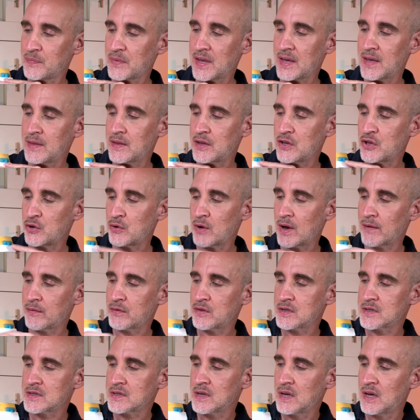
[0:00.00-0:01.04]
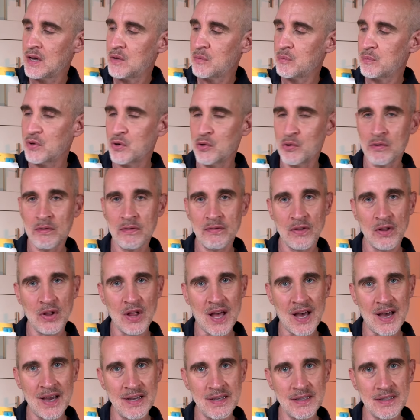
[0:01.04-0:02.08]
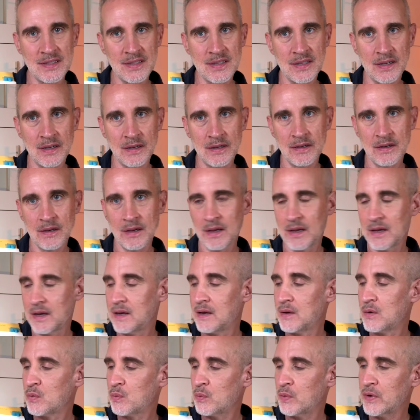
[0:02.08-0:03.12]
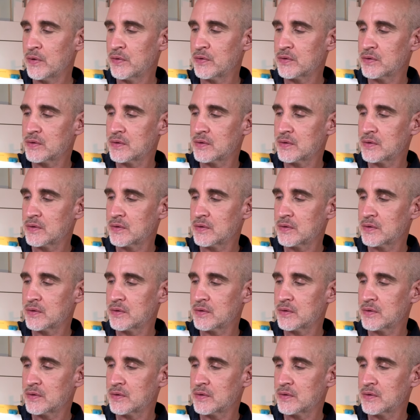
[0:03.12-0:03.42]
And then you have this beautiful icing with